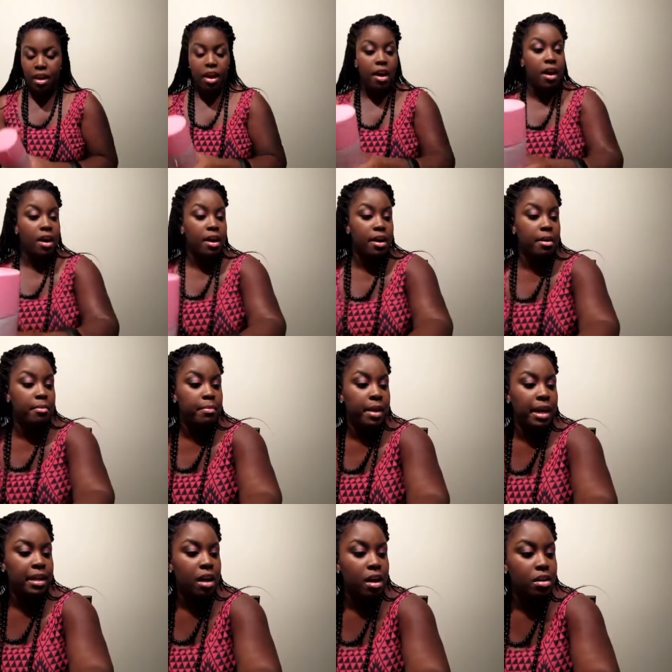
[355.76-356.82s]

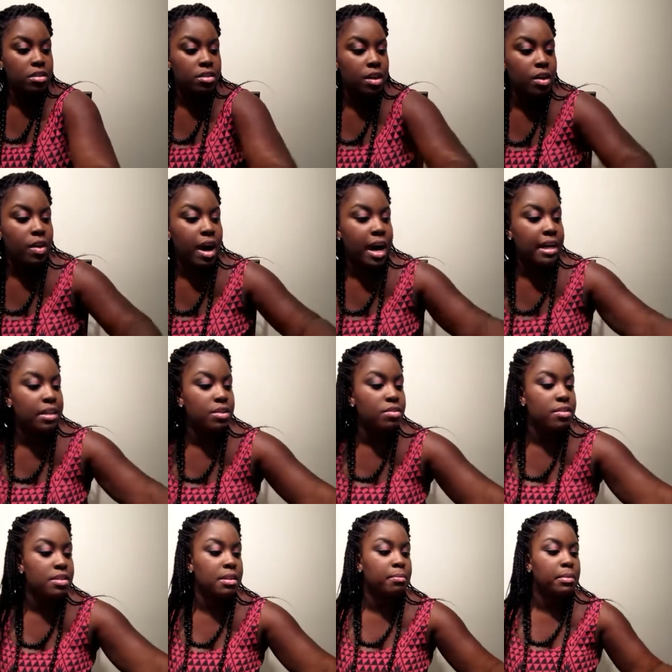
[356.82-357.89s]
And also I
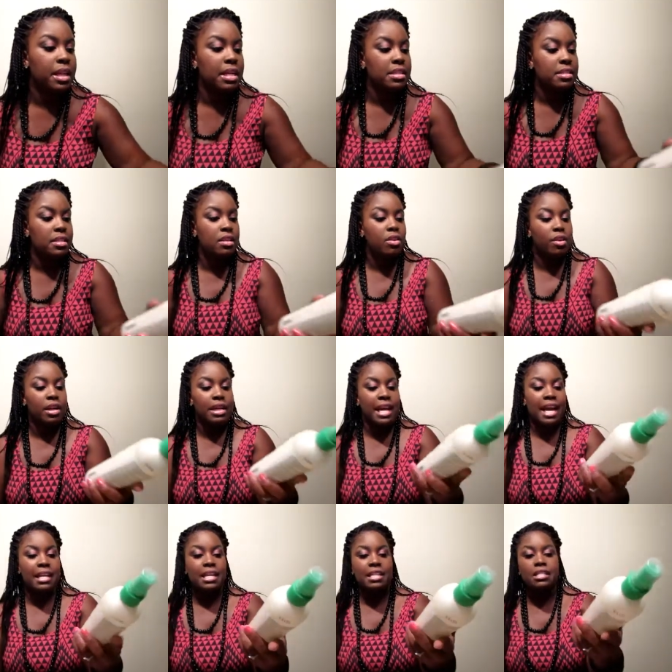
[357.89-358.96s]
use some Lusty
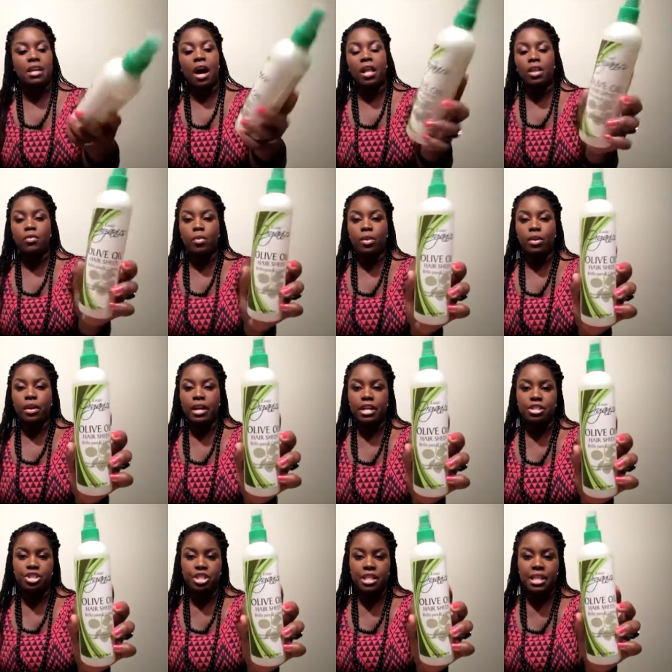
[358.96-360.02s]
Organics olive oil
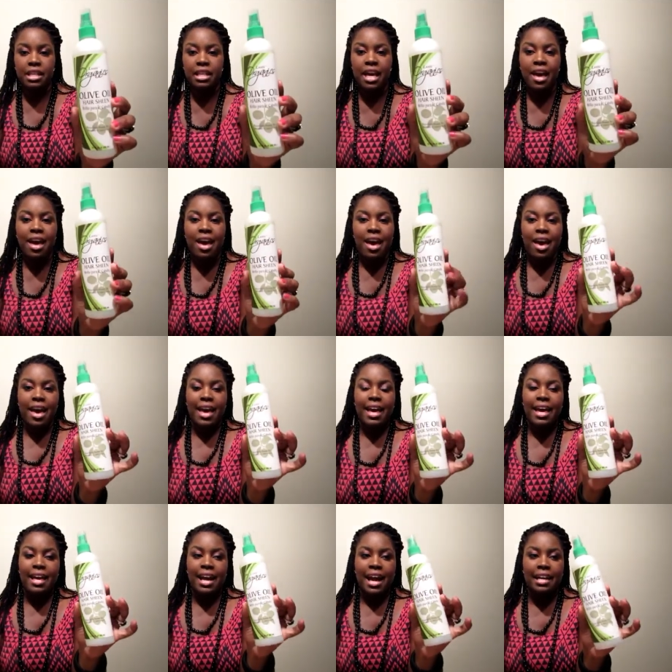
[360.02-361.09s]
hair sheen,
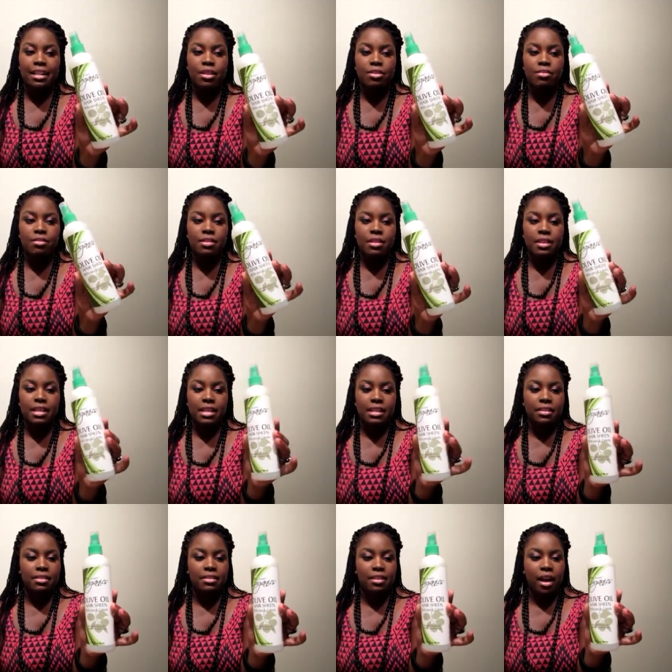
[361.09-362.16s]
and I use
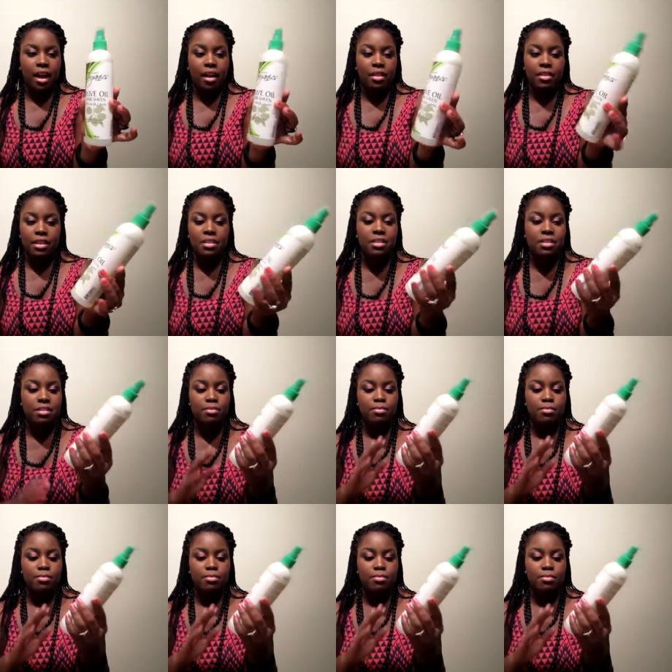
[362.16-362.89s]
this is